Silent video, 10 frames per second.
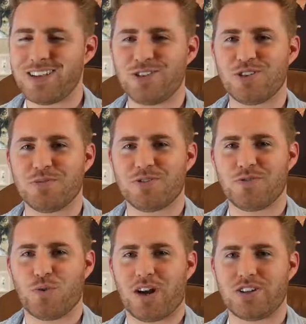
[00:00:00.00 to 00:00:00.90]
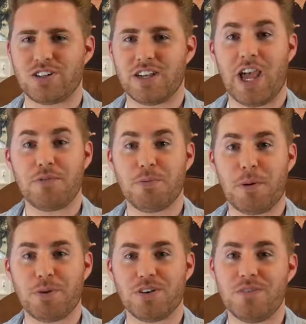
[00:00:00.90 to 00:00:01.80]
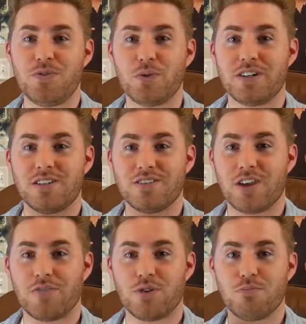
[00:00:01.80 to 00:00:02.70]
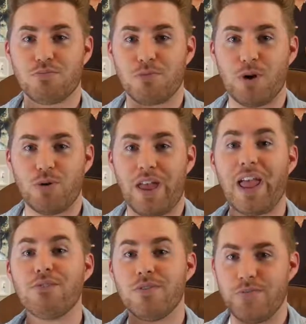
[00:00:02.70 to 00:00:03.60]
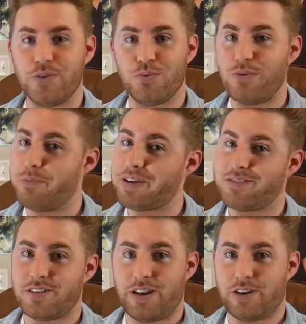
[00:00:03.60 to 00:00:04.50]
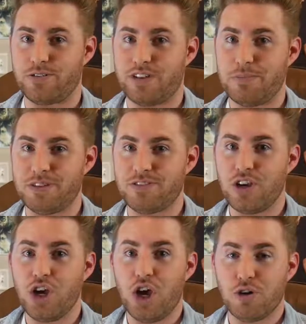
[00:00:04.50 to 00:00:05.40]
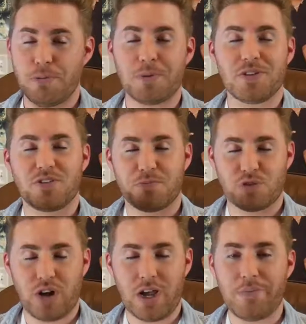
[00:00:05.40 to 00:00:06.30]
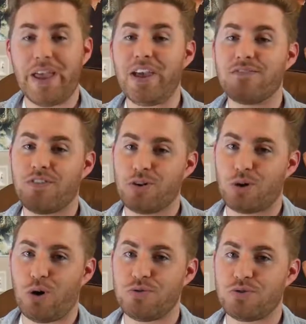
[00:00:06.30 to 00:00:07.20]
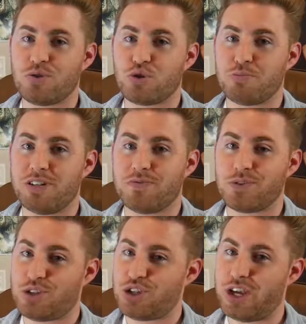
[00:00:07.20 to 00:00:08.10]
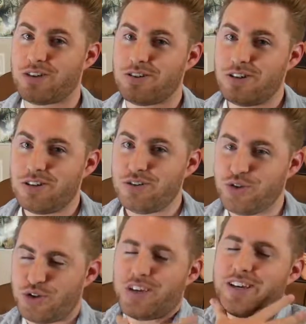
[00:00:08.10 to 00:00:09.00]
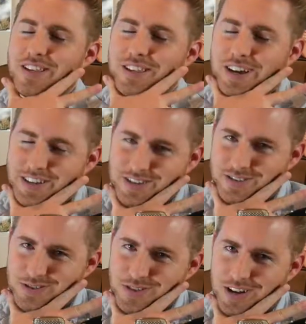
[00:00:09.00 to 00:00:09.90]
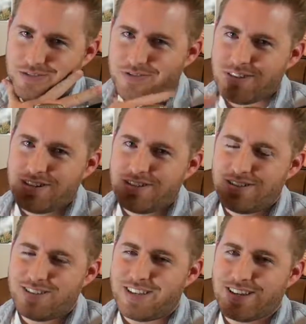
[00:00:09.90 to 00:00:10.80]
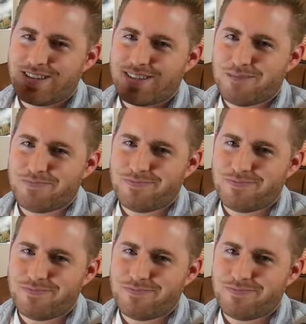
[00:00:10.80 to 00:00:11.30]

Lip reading: you so much for watching. And remember, if you want to discover, promote, and review the best in entertainment, remember to subscribe and follow all the social media for this channel so you can get that yes in your life. See you next time.